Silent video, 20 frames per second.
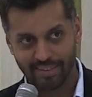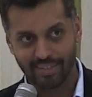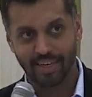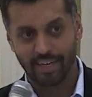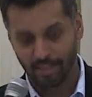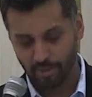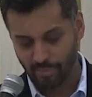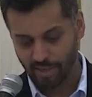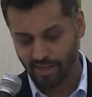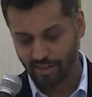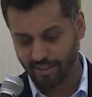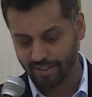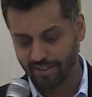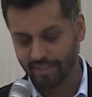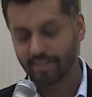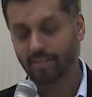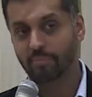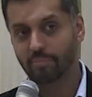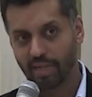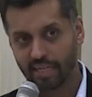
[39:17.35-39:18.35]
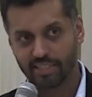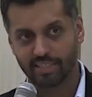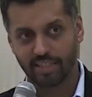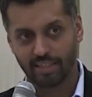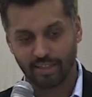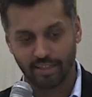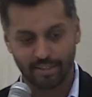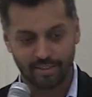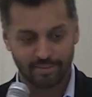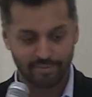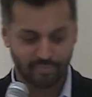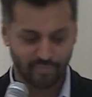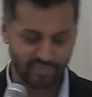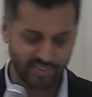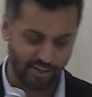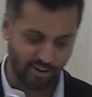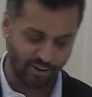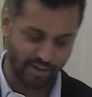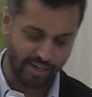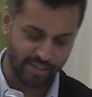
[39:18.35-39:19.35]
in America. Mashallah.
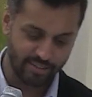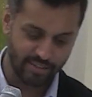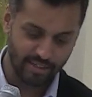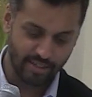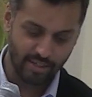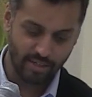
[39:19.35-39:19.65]
All right?